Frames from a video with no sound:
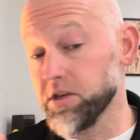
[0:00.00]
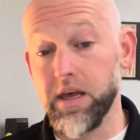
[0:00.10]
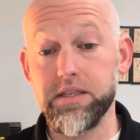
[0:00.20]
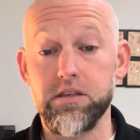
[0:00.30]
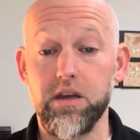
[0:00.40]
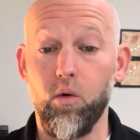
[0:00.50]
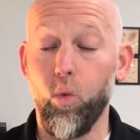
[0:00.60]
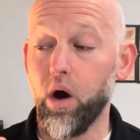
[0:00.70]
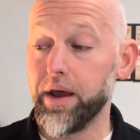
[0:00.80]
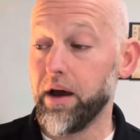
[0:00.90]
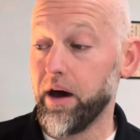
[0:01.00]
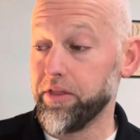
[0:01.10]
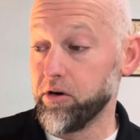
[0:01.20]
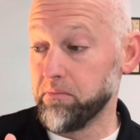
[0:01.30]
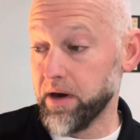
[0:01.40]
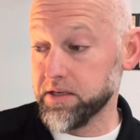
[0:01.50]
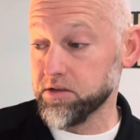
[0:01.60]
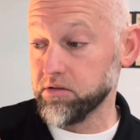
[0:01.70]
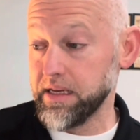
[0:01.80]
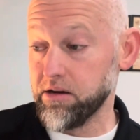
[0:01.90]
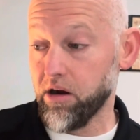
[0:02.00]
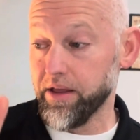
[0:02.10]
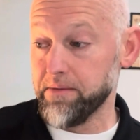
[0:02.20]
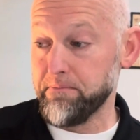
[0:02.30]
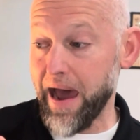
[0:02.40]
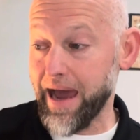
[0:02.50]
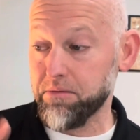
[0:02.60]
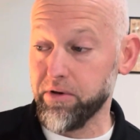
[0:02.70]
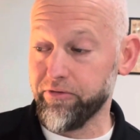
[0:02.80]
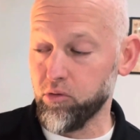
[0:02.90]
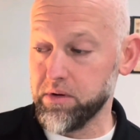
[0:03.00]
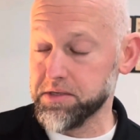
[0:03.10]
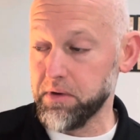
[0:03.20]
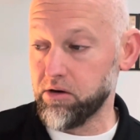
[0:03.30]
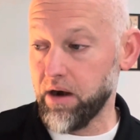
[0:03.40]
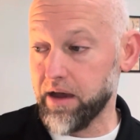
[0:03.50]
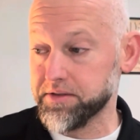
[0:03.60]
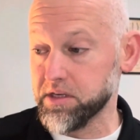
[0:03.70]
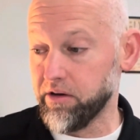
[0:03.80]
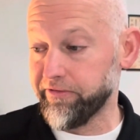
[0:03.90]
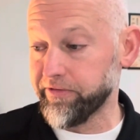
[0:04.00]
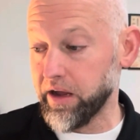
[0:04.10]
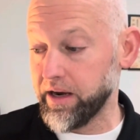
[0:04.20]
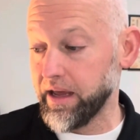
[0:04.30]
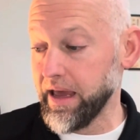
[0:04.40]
let's look at one other muscle here on the back before we spin around to the front,